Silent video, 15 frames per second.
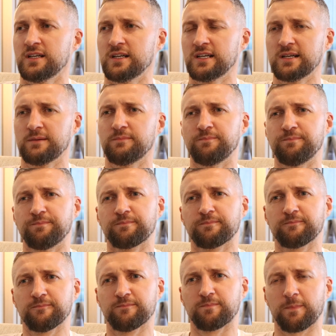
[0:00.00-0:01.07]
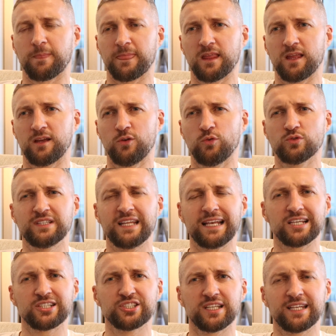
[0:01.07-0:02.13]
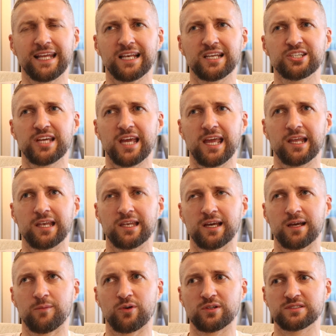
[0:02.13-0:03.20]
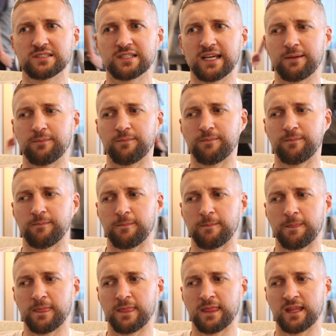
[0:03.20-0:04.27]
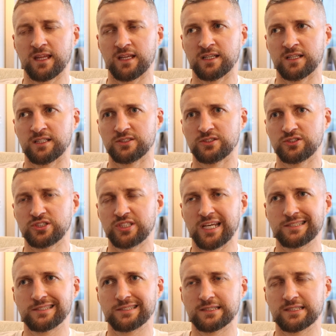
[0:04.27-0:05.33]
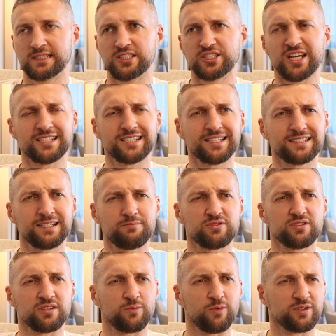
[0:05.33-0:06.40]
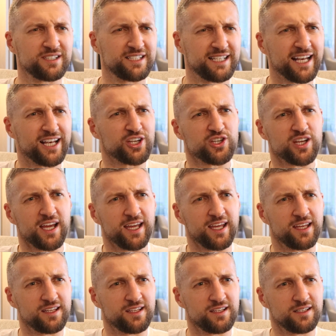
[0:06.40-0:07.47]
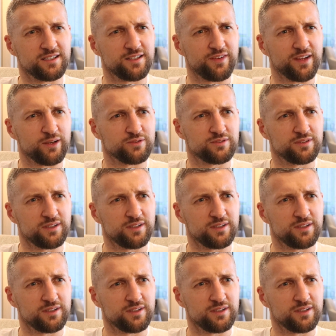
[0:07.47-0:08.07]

Um, it was Nick, Lash- Nick Lachey and um, what's her name? Jess, is it Jessica Simpson was in Nick Lachey. Ooh,